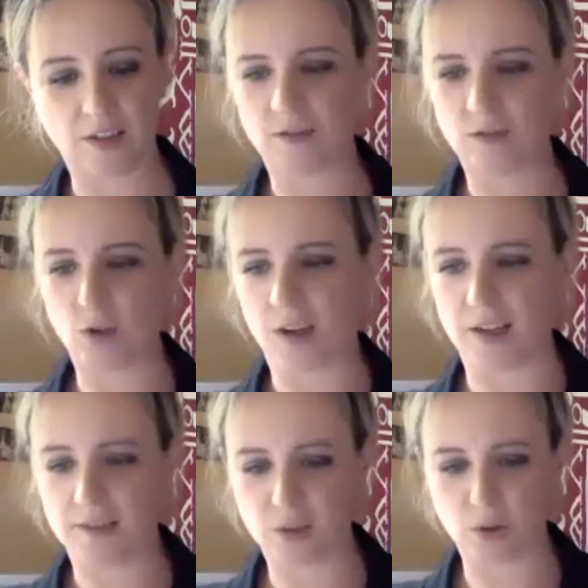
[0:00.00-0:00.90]
try
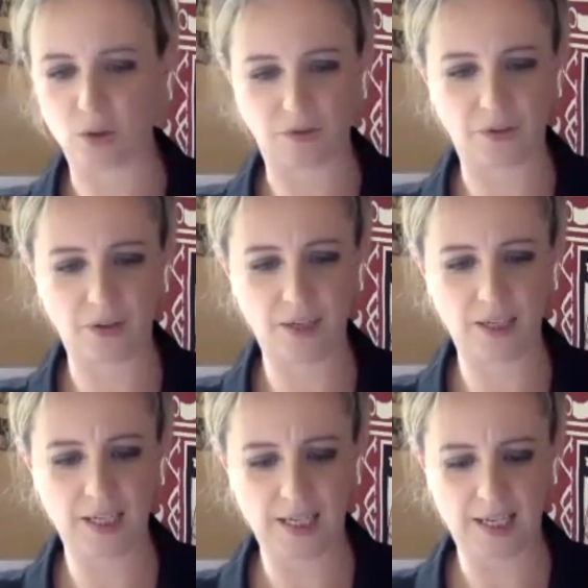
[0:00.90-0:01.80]
and sort of
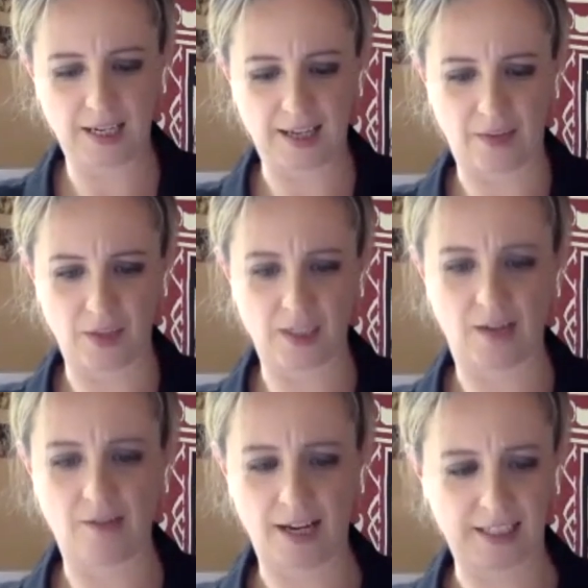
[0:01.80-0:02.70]
get the
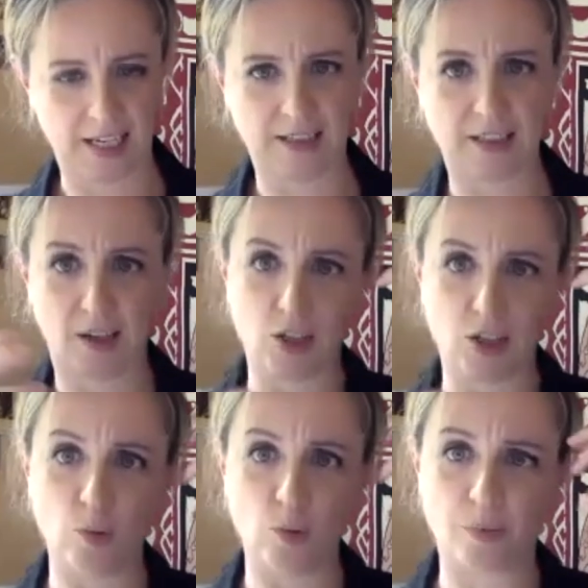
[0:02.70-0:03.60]
director inside
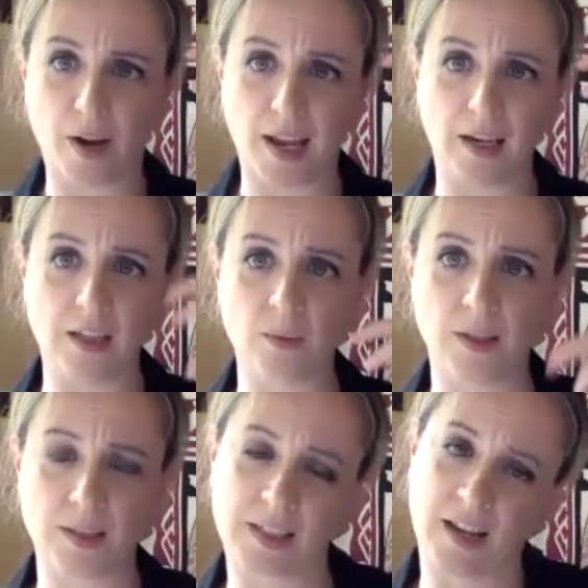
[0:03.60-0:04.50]
your brain to
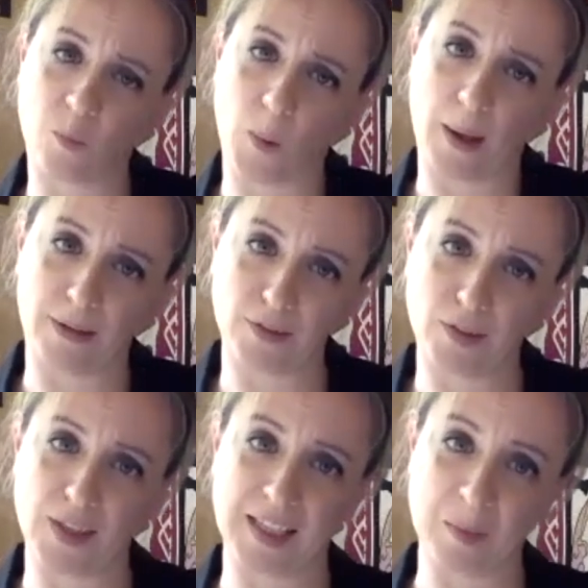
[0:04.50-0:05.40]
understand where
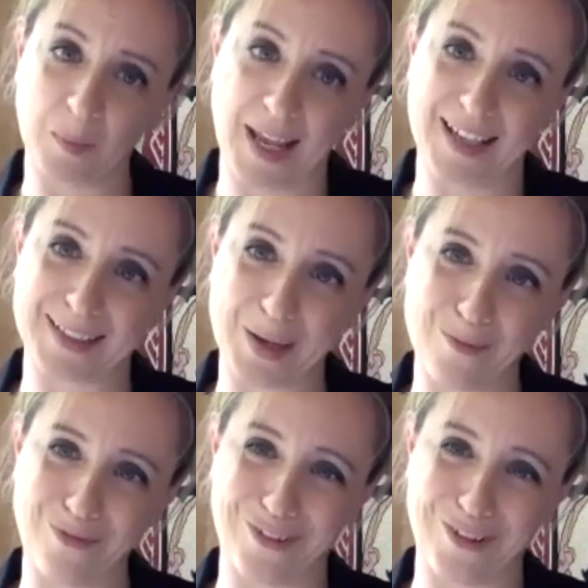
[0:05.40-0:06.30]
everything in the play has
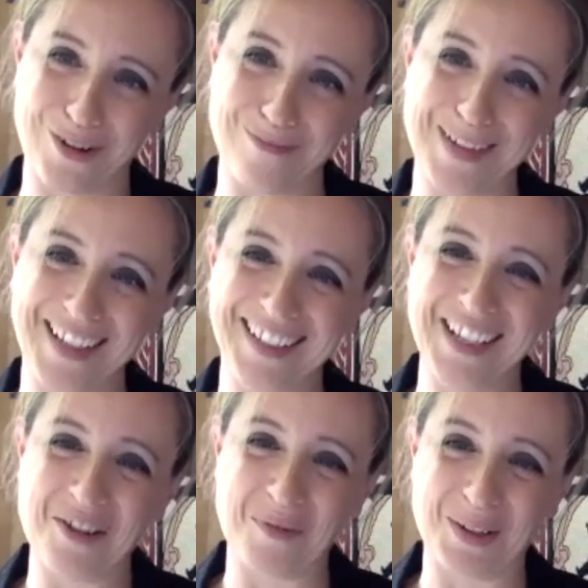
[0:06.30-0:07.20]
come from. Mm.
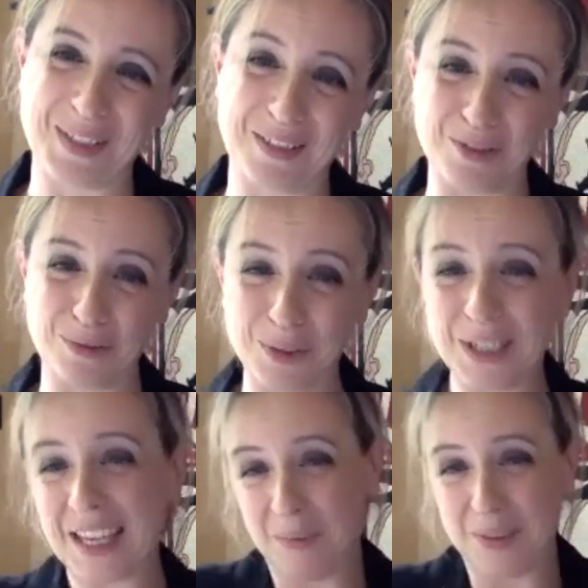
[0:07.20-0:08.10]
Whereas if you're
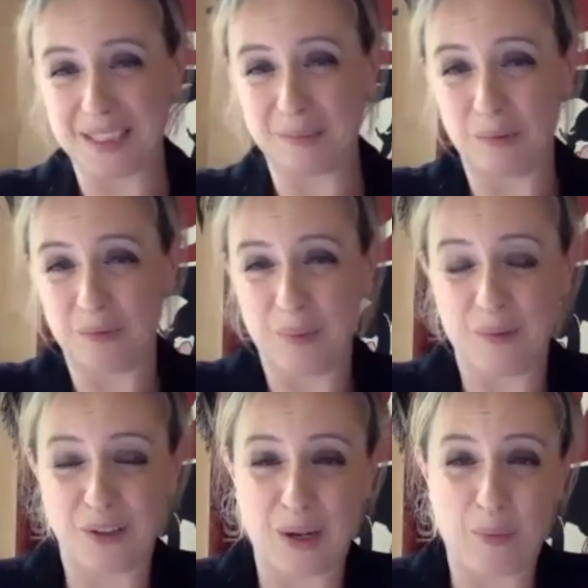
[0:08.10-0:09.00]
working with someone from the
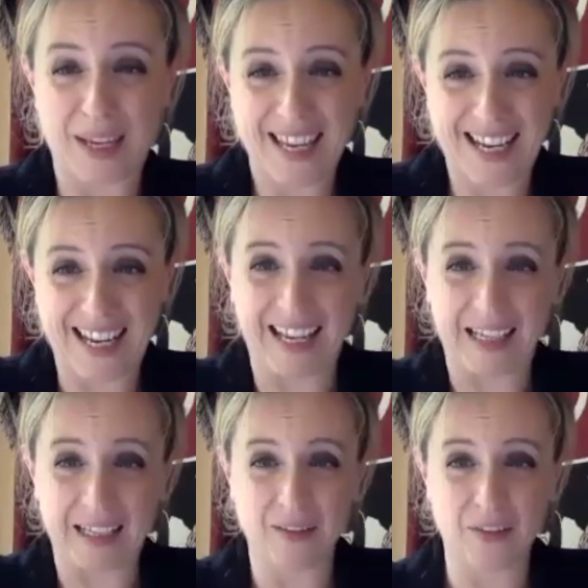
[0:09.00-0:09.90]
very
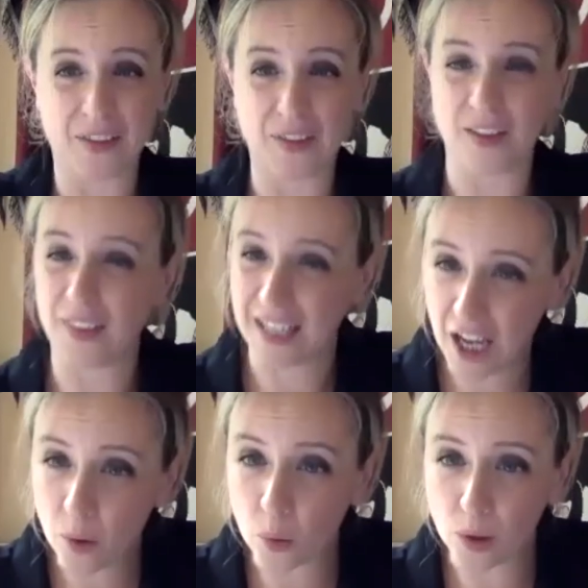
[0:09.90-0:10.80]
beginning, that they
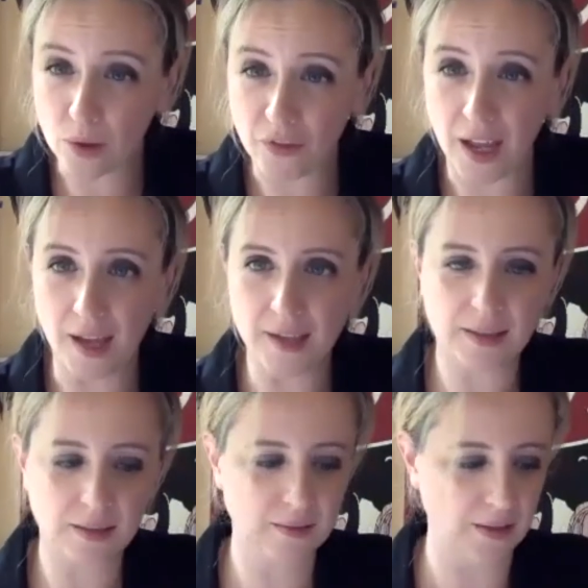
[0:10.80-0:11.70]
know all of that.
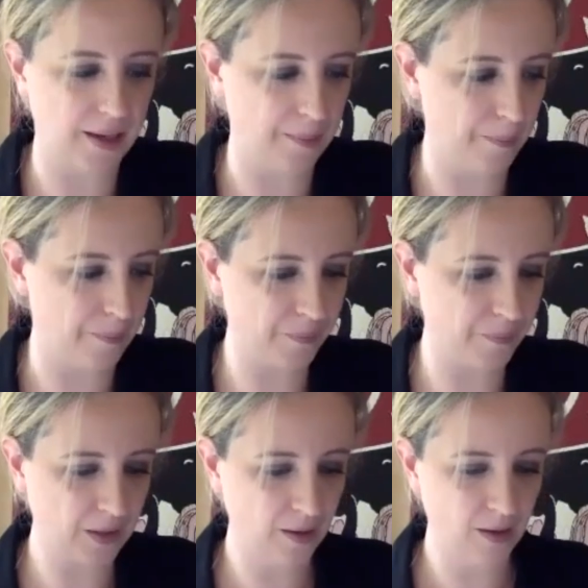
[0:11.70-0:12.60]
Um,
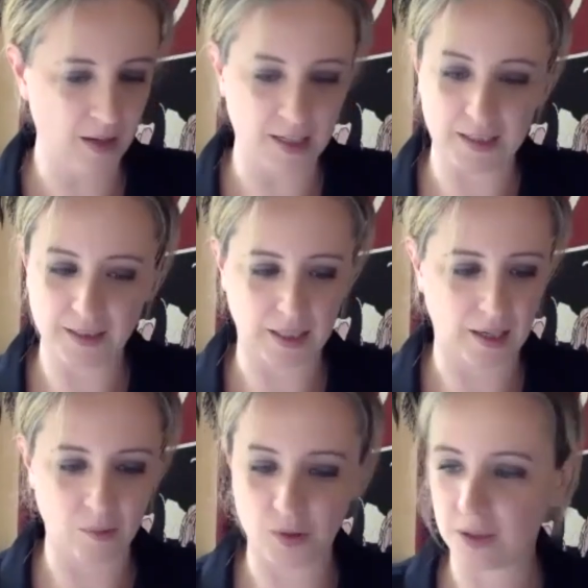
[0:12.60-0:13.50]
and Lyndsey and
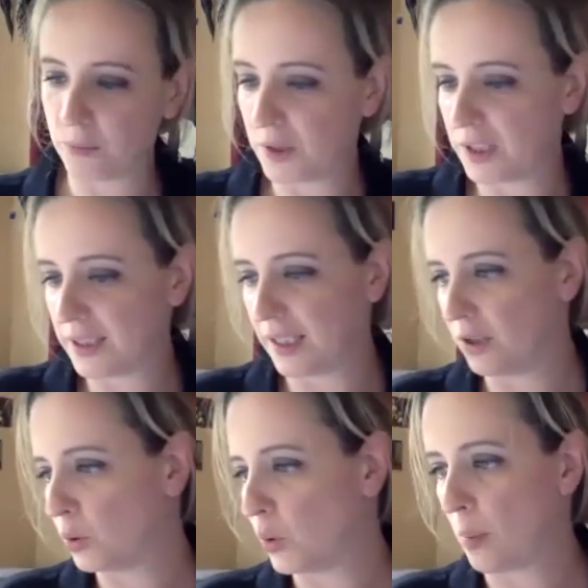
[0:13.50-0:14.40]
I would would sit and
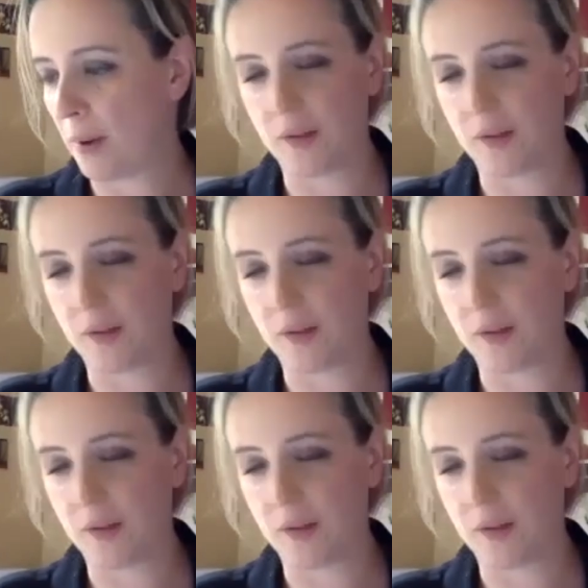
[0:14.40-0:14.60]
talk about the